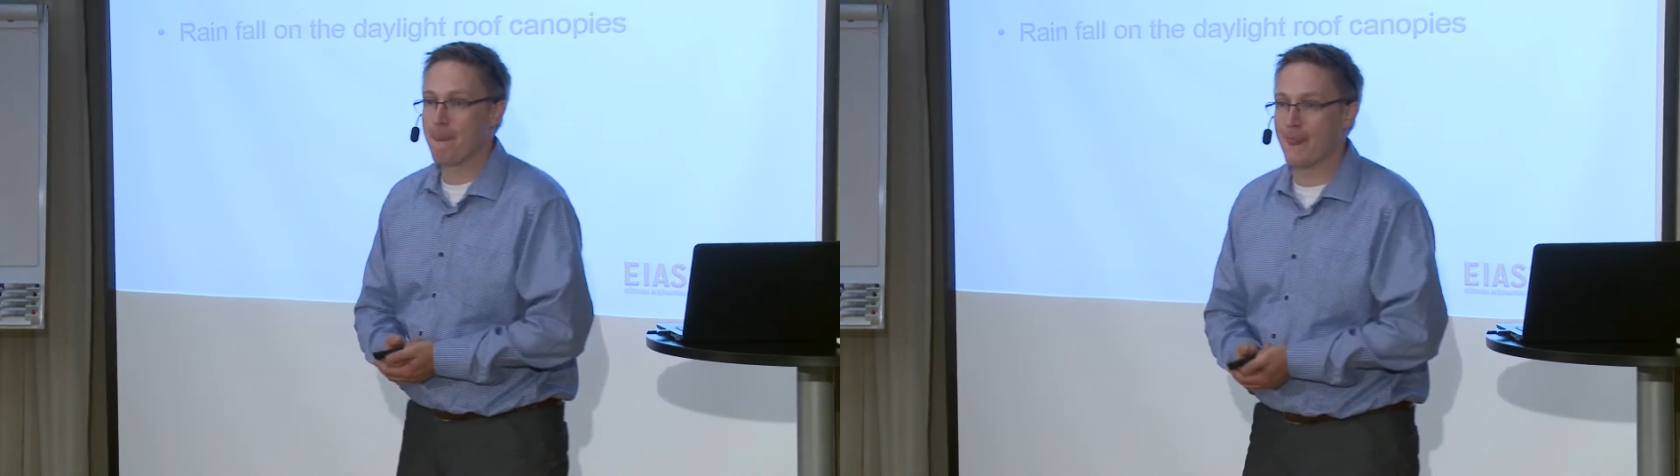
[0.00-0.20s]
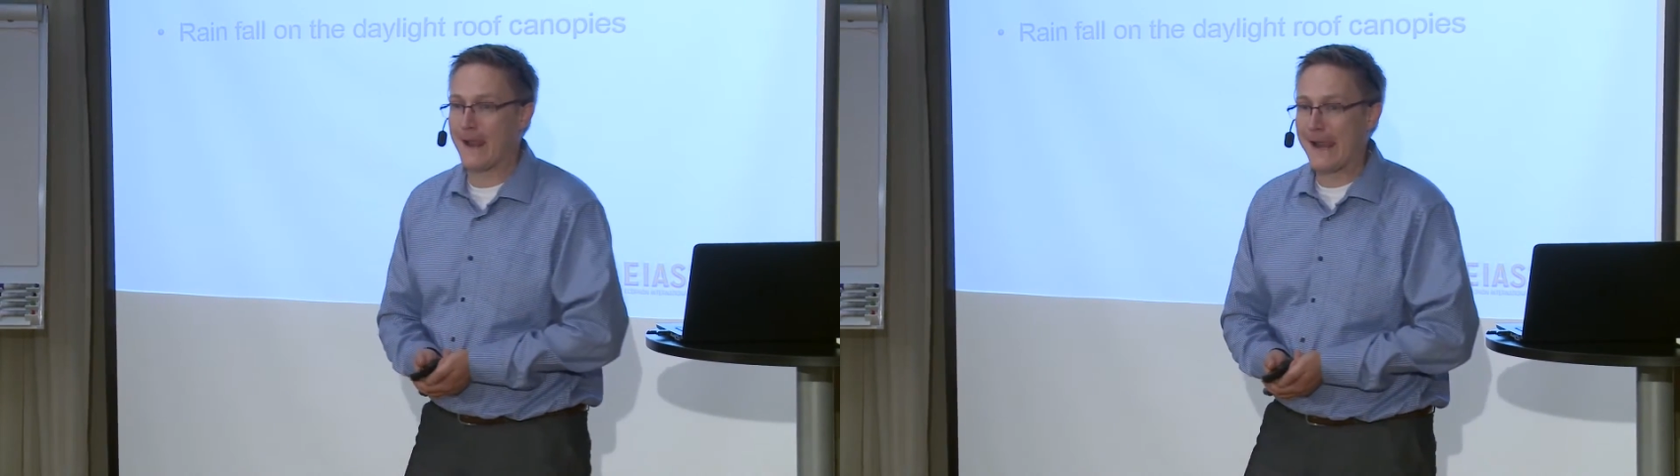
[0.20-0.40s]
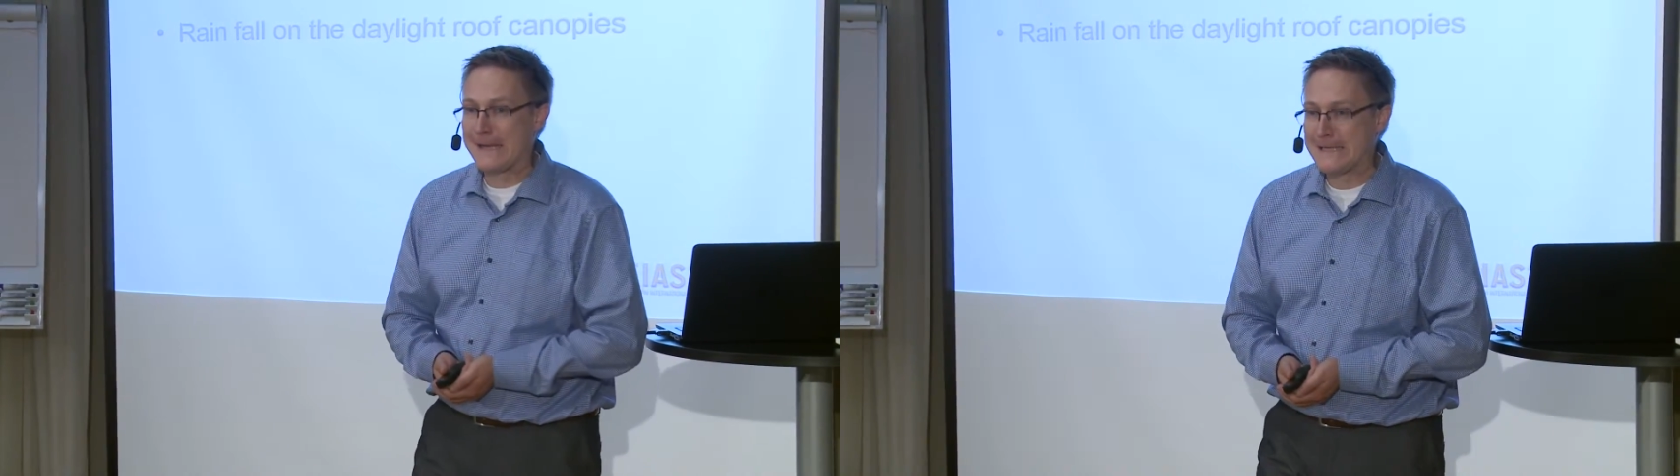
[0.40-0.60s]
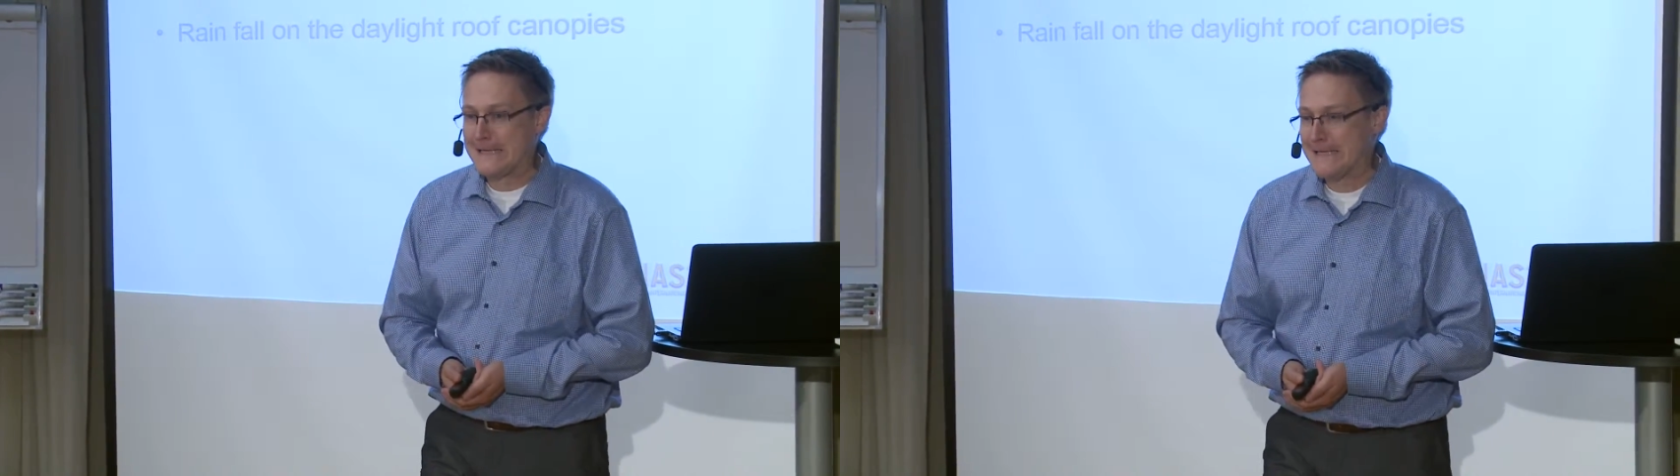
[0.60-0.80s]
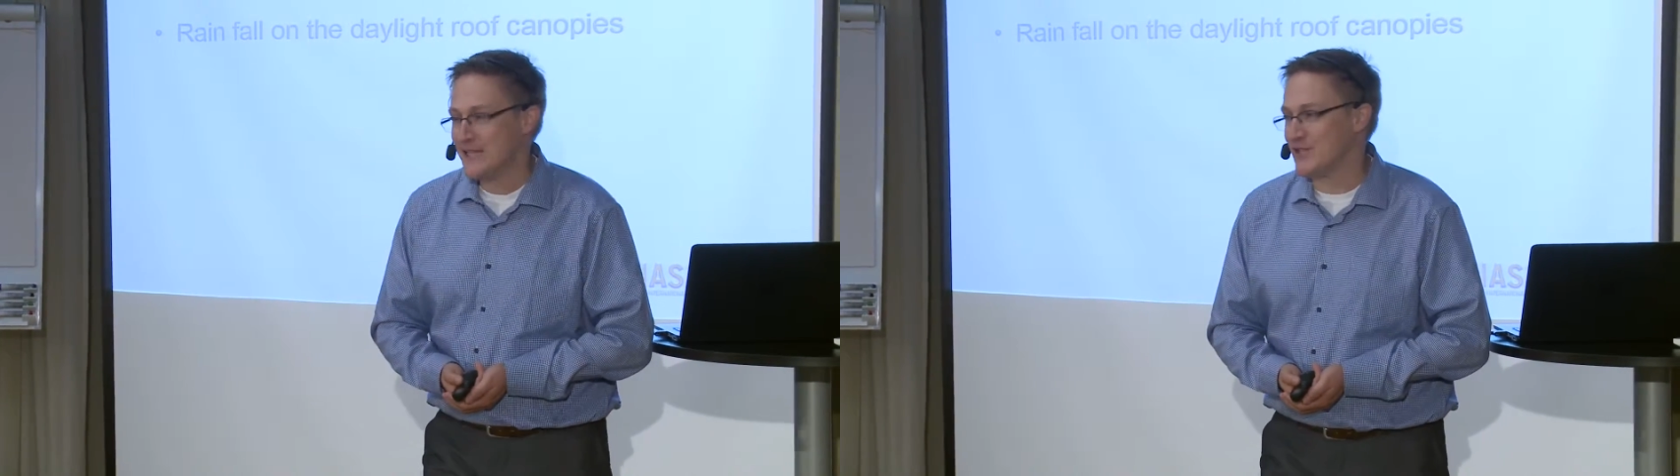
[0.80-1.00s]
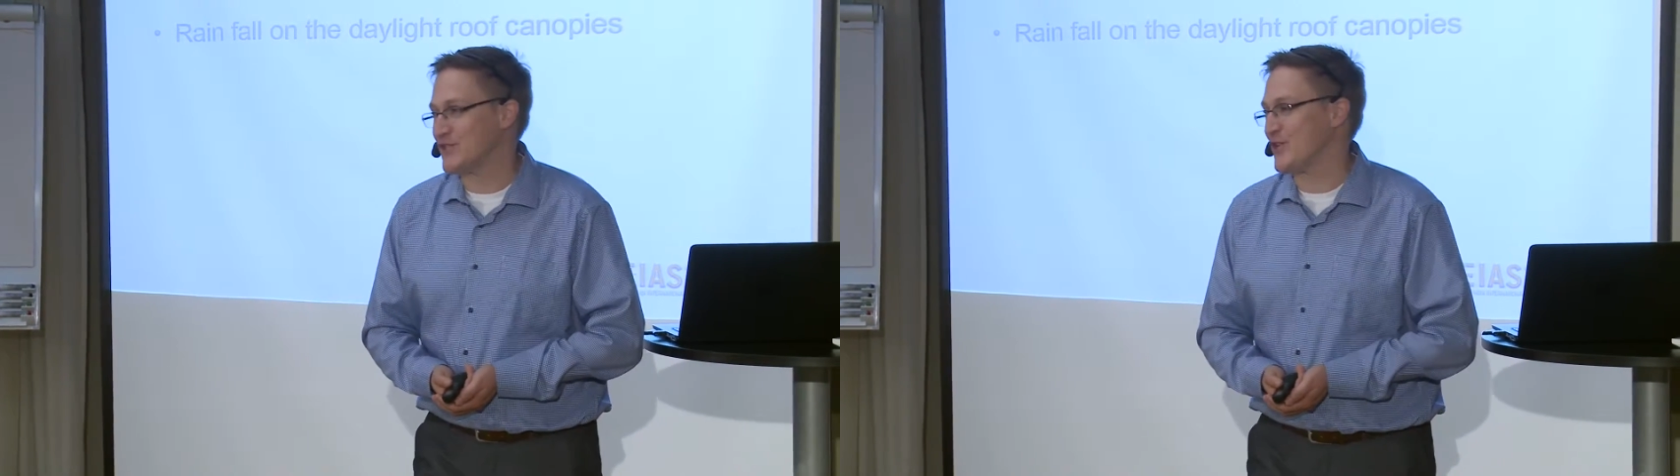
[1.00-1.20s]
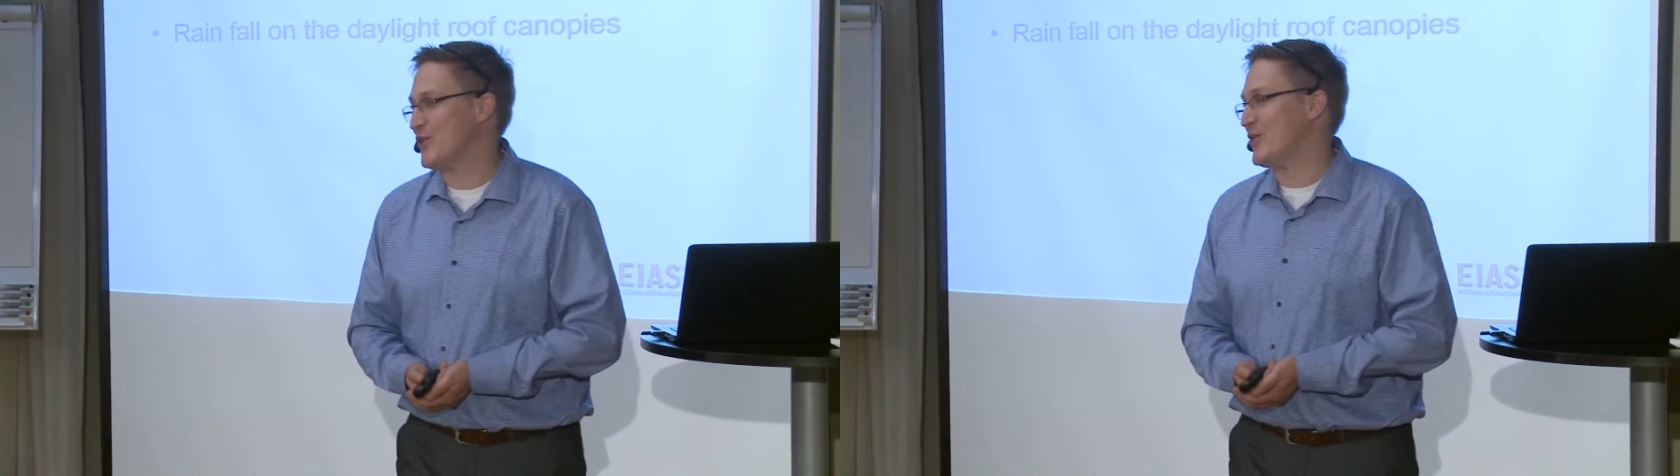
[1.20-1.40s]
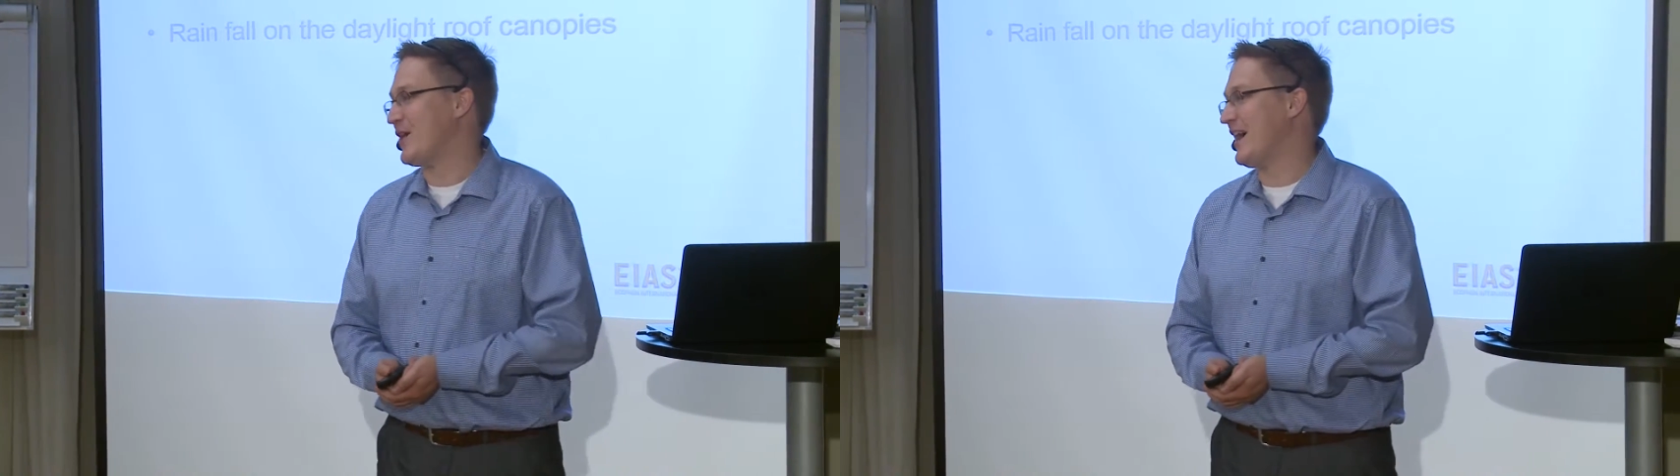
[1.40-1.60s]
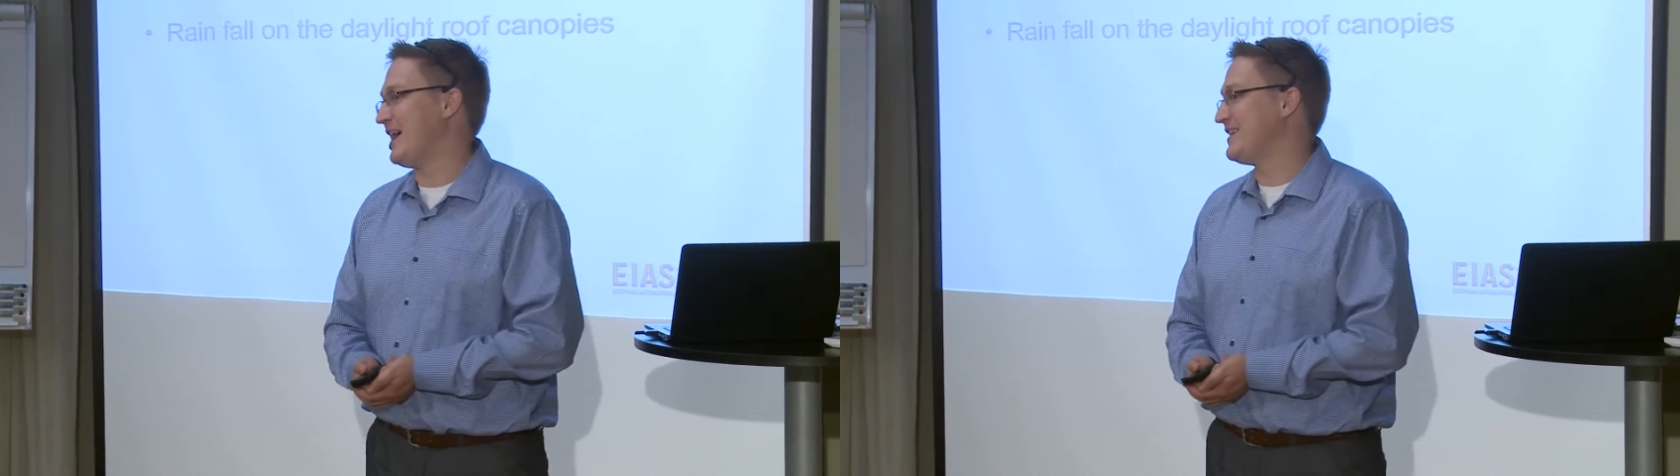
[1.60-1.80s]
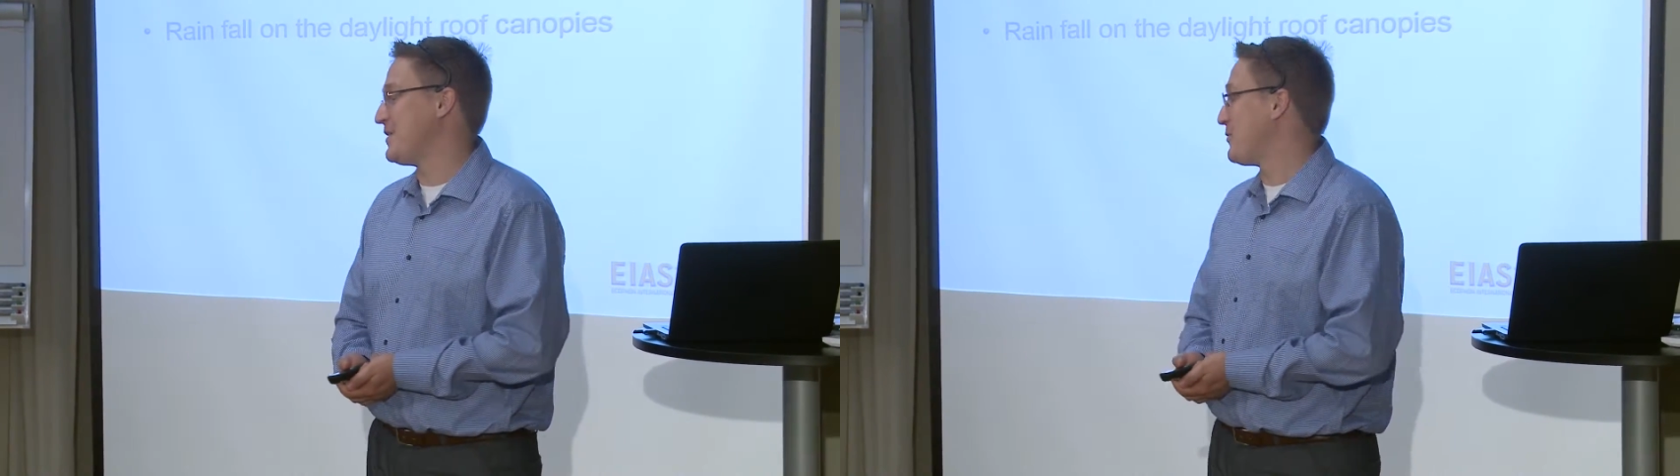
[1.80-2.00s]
Yeah. So, and they